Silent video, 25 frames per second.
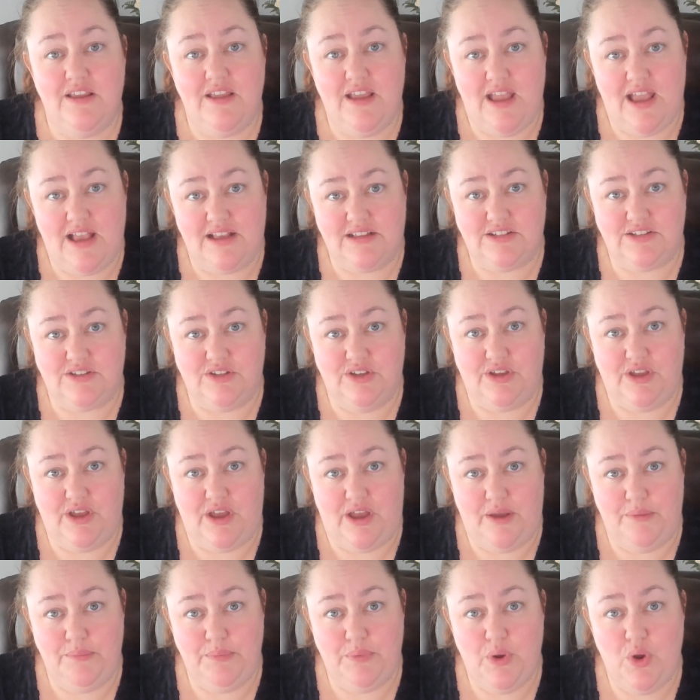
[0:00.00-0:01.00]
X
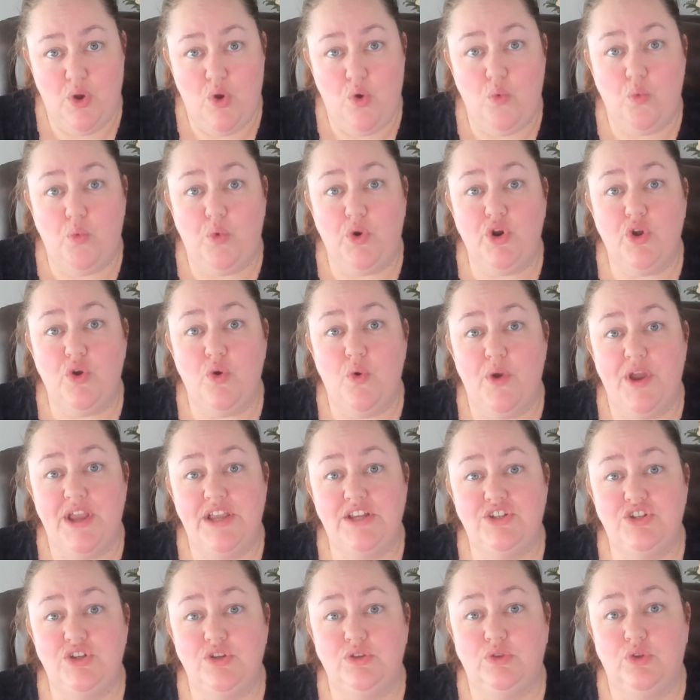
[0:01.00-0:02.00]
lookup, we're going
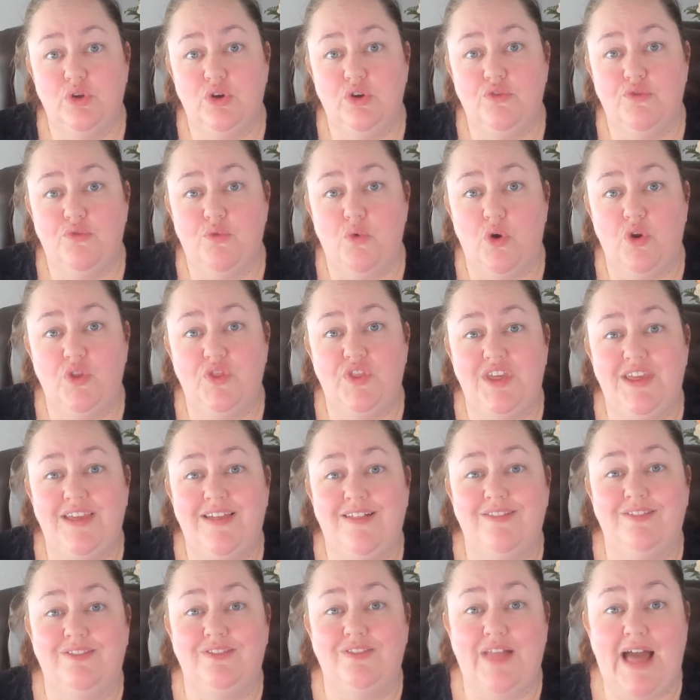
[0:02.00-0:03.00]
to look for the
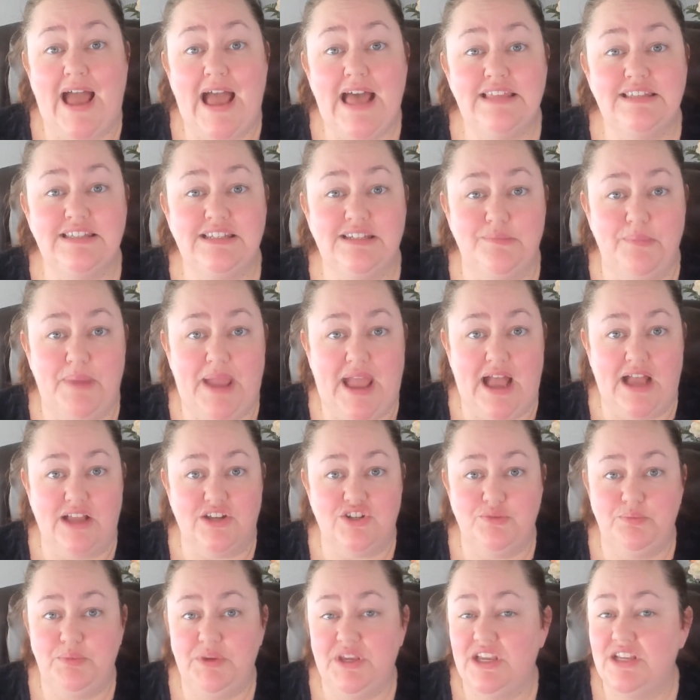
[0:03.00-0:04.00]
last
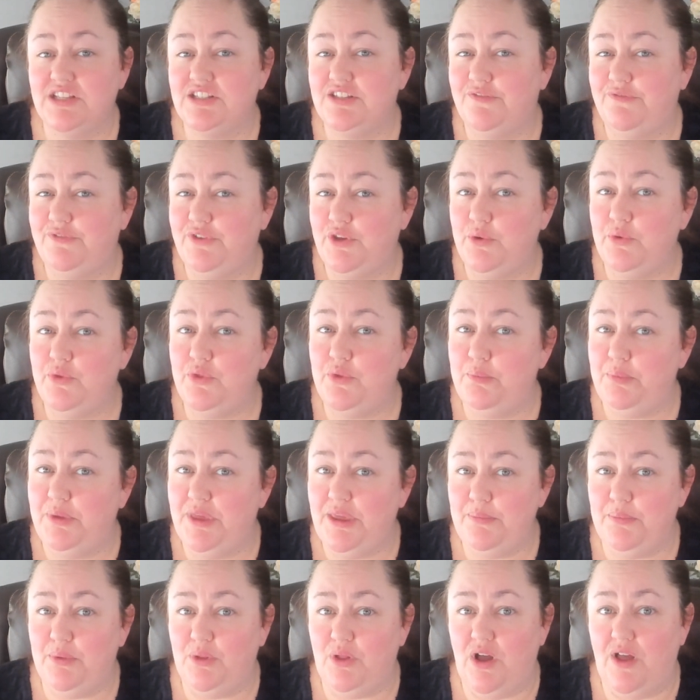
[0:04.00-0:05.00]
match because a few of the
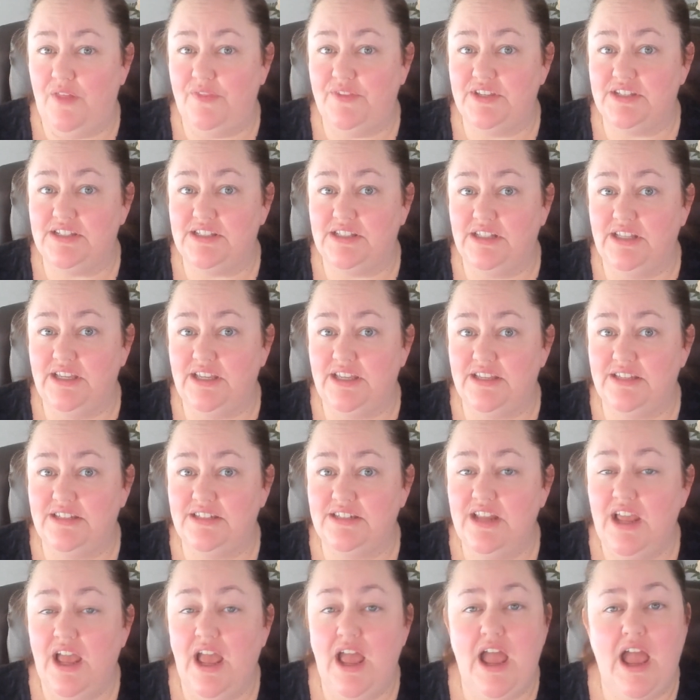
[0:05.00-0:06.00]
people on this list
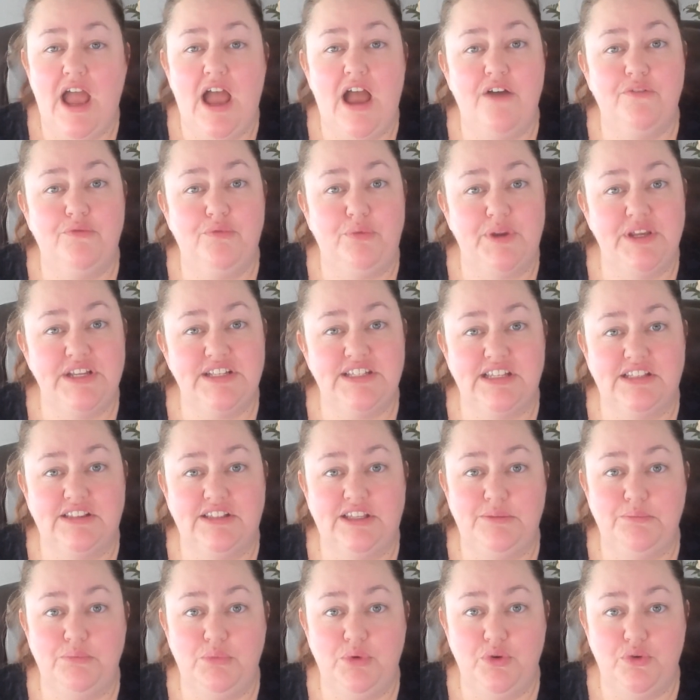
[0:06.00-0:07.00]
have recently
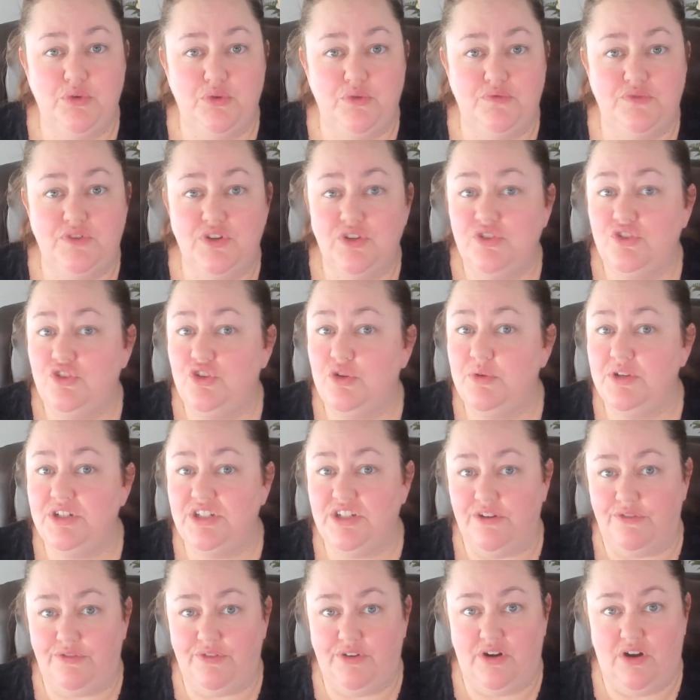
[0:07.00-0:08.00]
moved to a
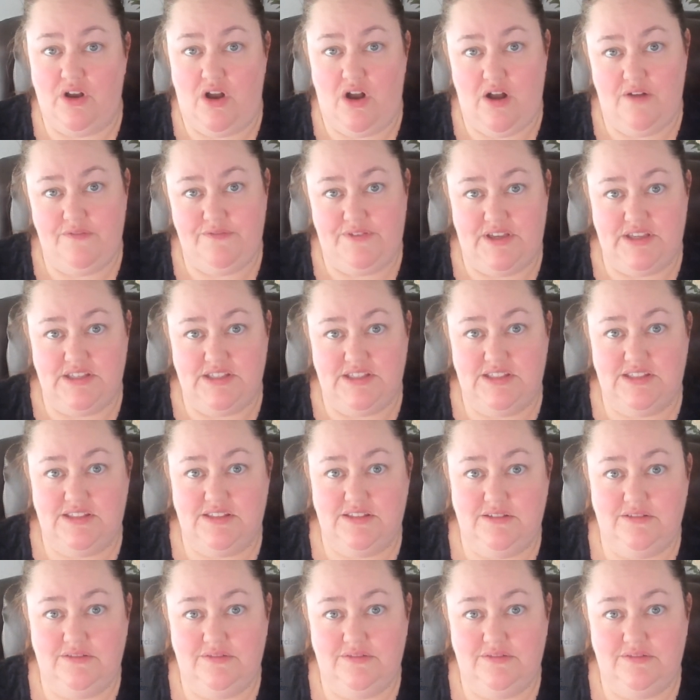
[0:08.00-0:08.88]
different office.